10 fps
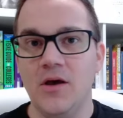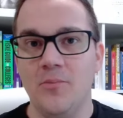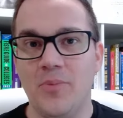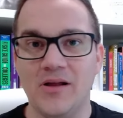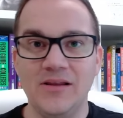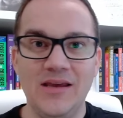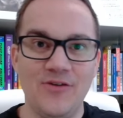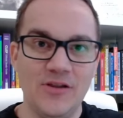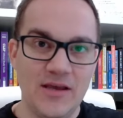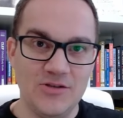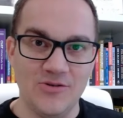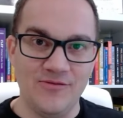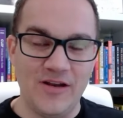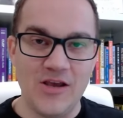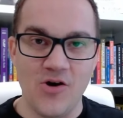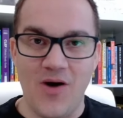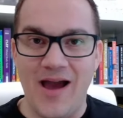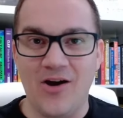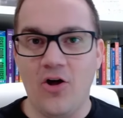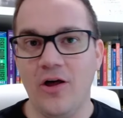But I'll leave a link to a video.
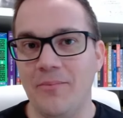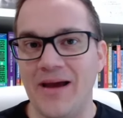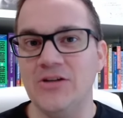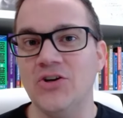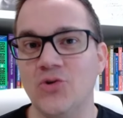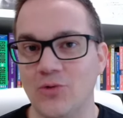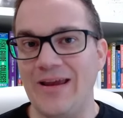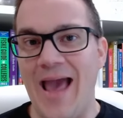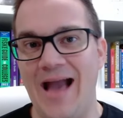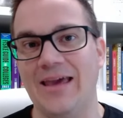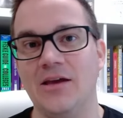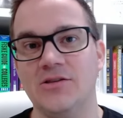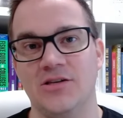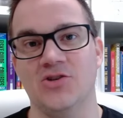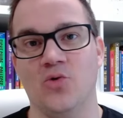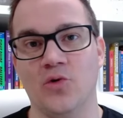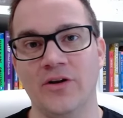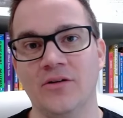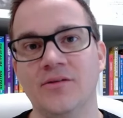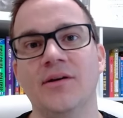I call it my degree hacking
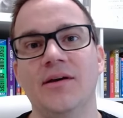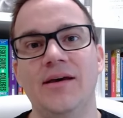tutorial,